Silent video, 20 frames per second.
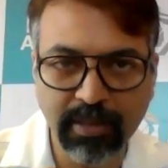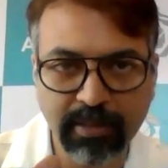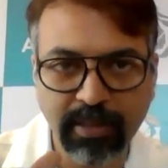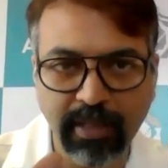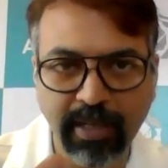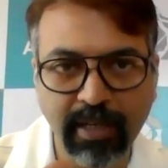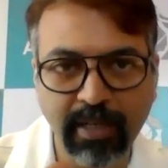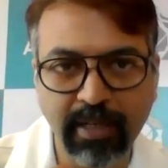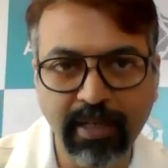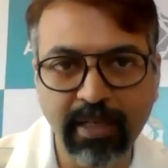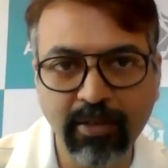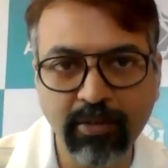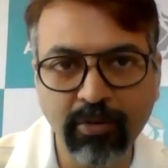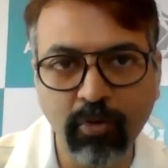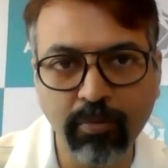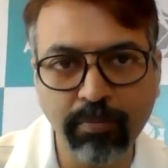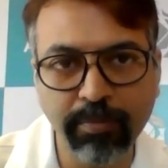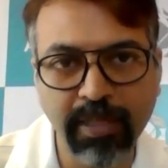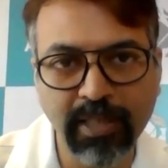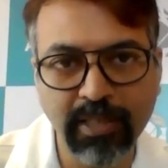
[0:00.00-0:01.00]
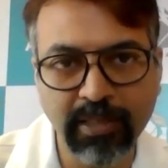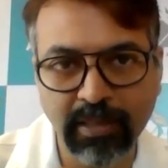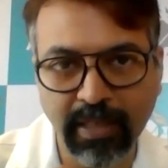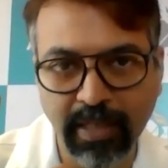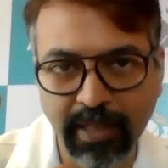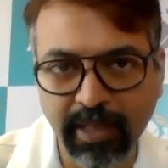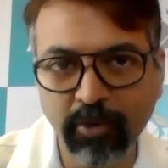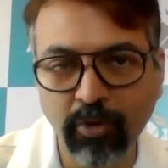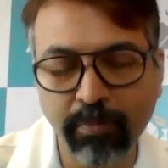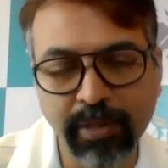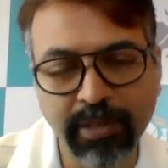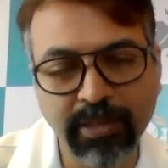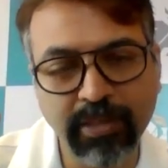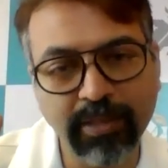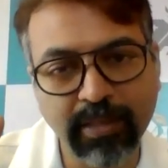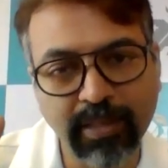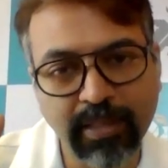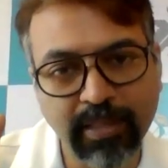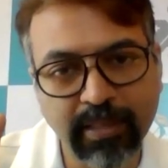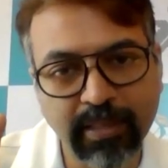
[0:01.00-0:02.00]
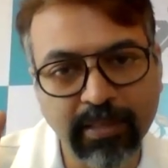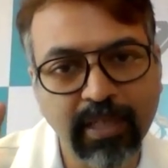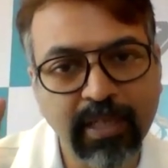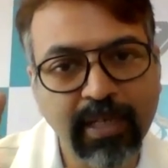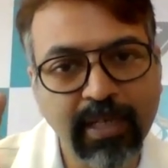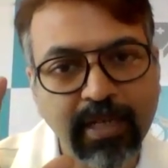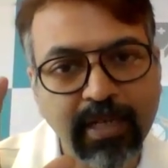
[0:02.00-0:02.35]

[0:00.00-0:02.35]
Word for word: the Indian obese hidden obesity is